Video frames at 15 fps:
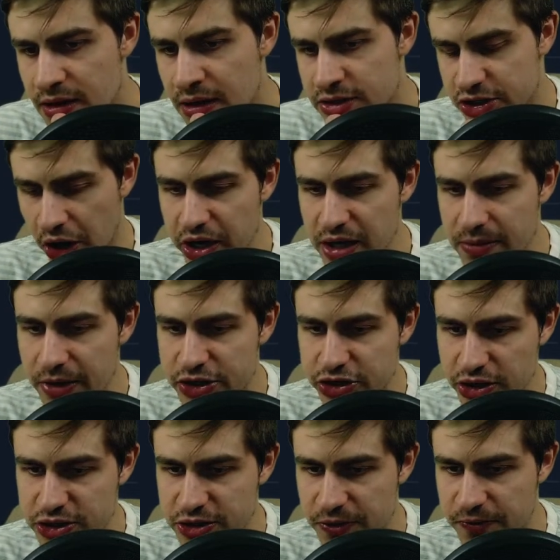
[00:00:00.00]
Tony,
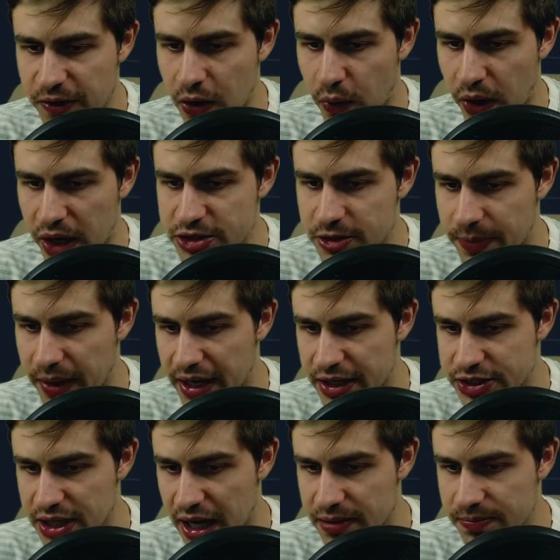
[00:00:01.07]
Mitro, Soufal, one to
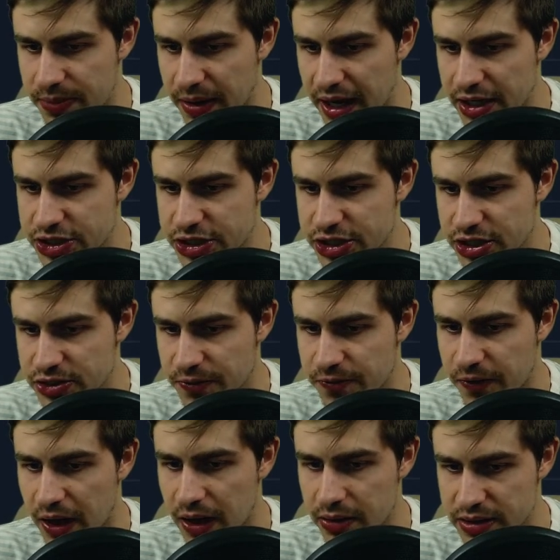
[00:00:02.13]
bench. I'd bench
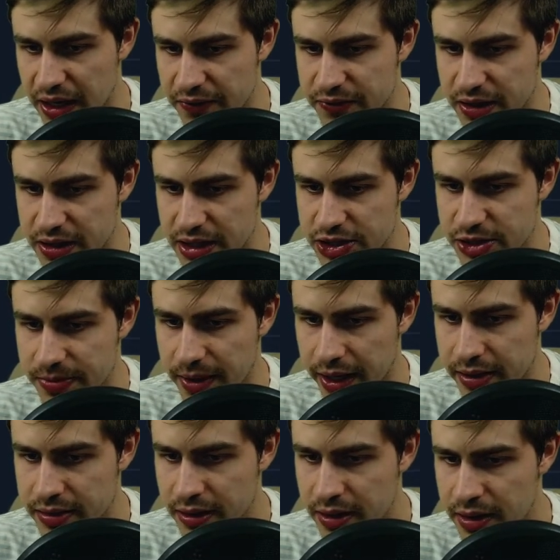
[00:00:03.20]
Soufal, definitely
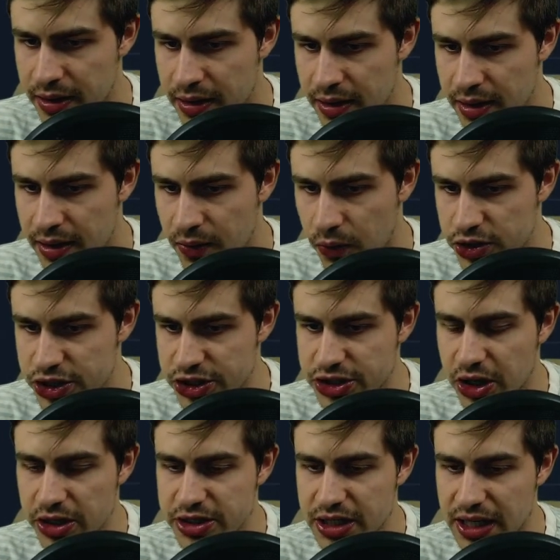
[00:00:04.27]
debated. Would you
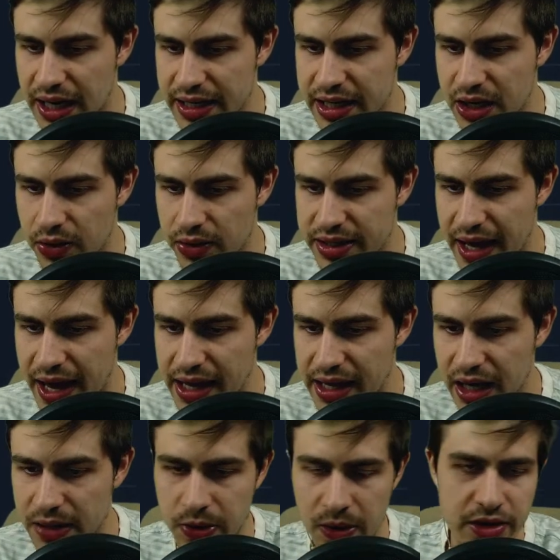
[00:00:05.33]
start Solanke or Gay?
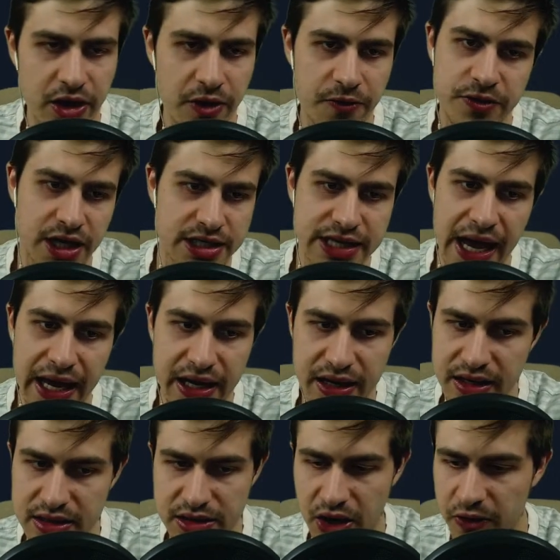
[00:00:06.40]
I'd probably go for the
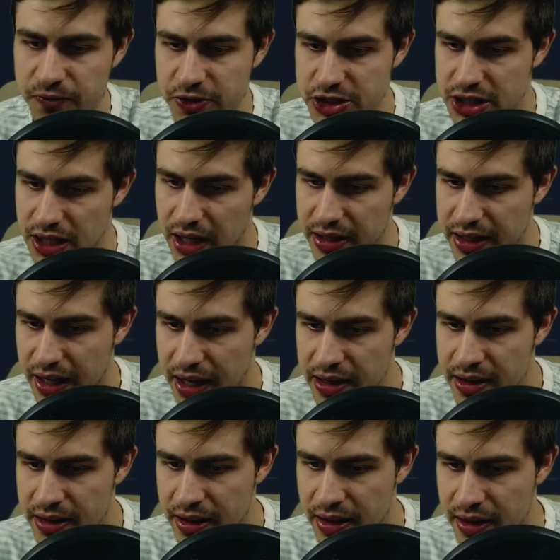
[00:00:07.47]
attacker. I'd go for Solanke.
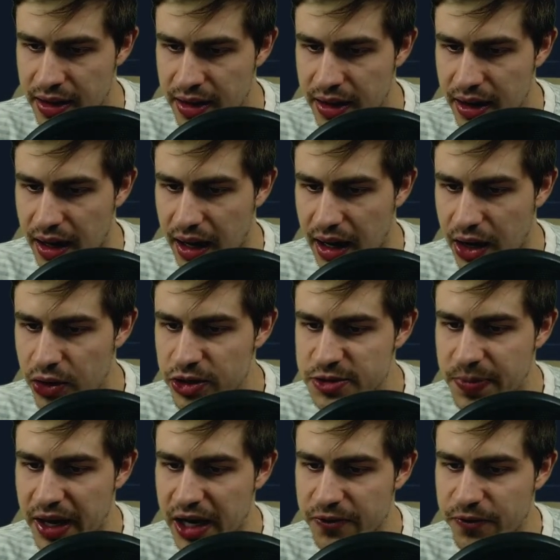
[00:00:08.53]
Who's
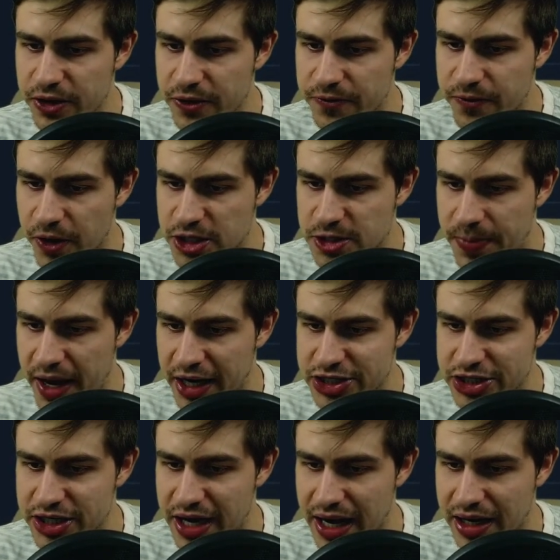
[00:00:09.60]
better for the first
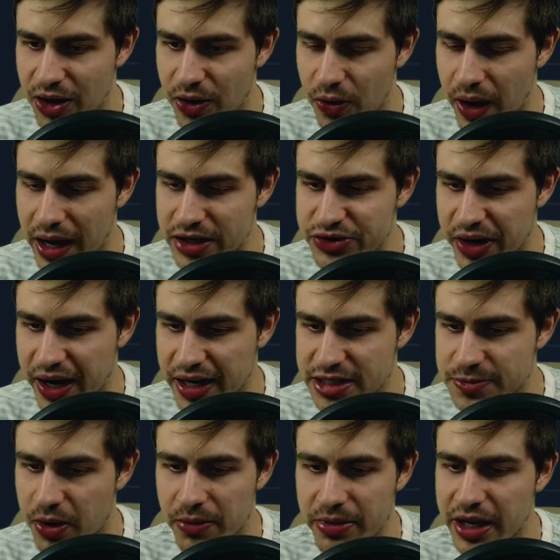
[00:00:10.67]
bench, Neko or Andreas?
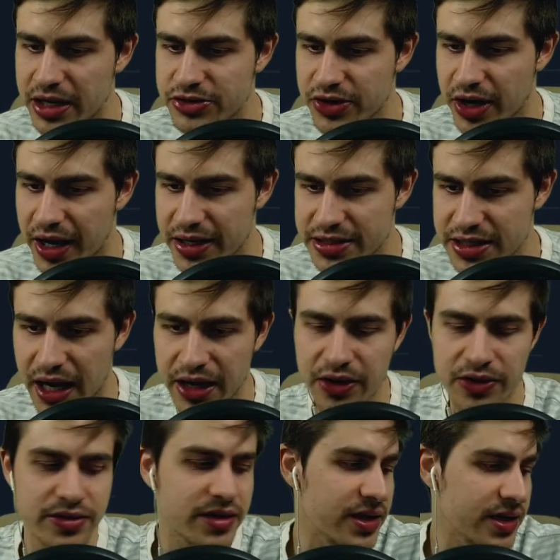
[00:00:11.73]
Probably Andreas. I
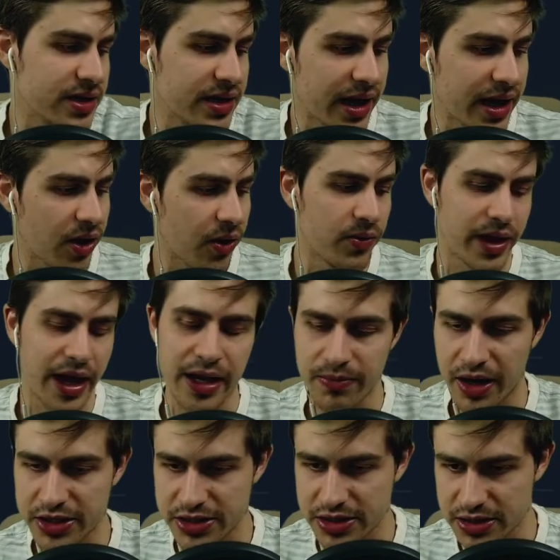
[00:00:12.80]
don't think Neko will get
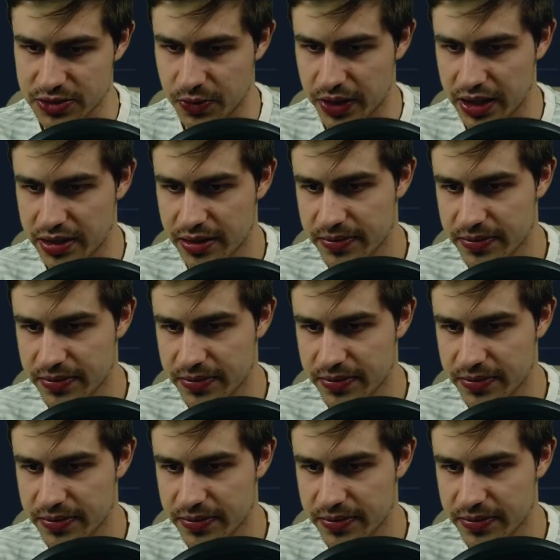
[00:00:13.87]
much this week.